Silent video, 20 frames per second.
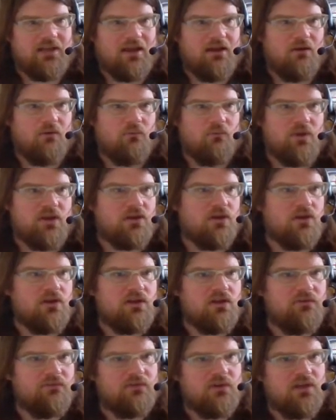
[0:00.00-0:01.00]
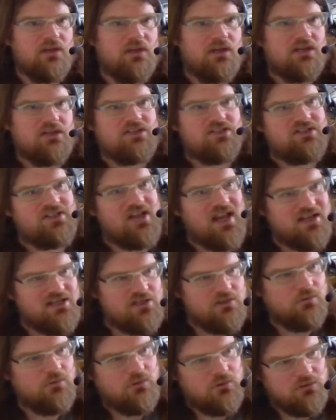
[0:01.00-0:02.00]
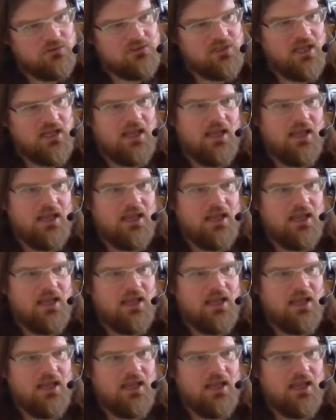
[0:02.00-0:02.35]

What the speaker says: Now we could have scheduled